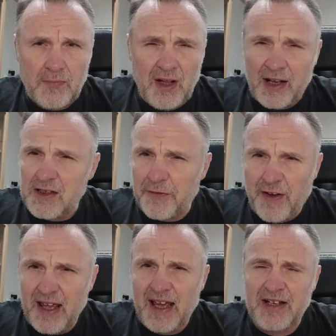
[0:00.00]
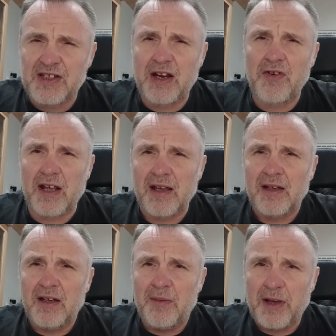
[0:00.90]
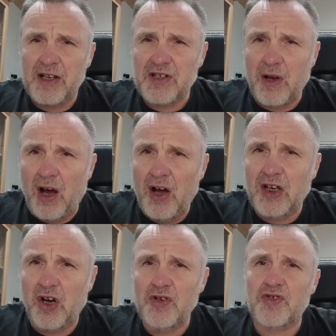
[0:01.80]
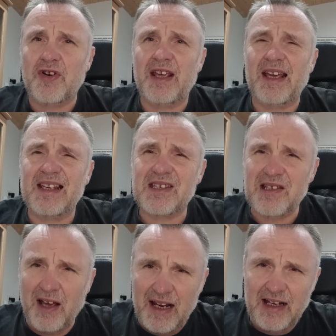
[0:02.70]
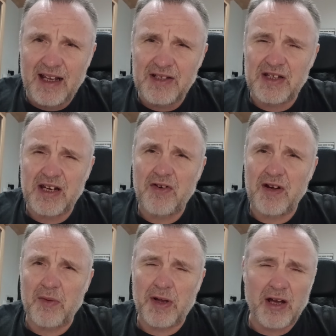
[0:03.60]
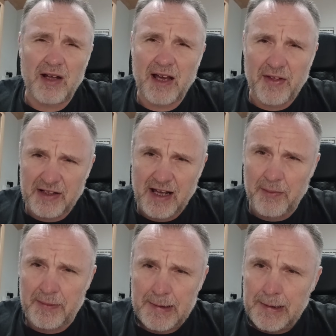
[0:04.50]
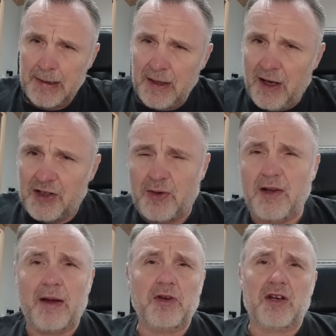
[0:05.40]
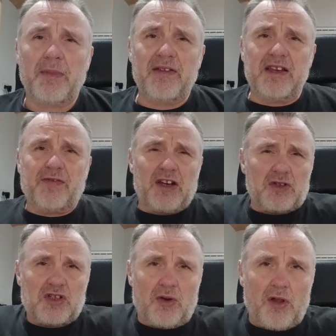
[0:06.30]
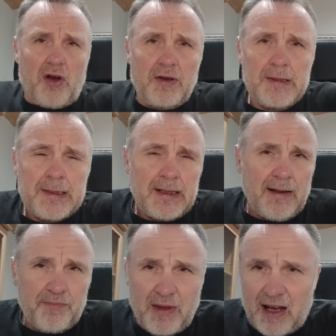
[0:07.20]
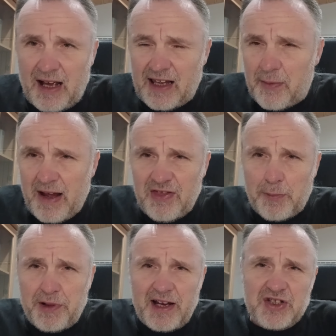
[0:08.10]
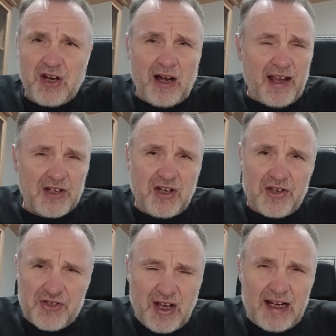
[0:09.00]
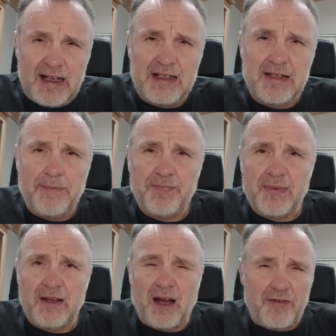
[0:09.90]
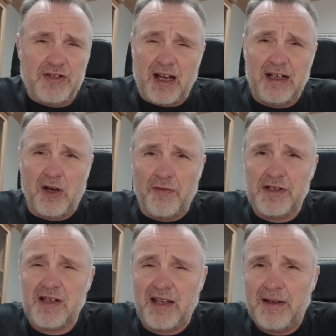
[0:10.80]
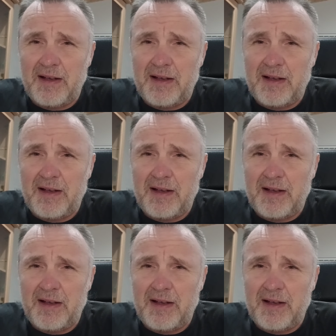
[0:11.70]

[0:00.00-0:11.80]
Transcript: and to fight against tyranny, because our country is sliding into tyranny and we can't allow that to happen. So anyway, I'm not going to make these videos too long. I commend the pledge here. I ask you to sign it. I've signed it, obviously.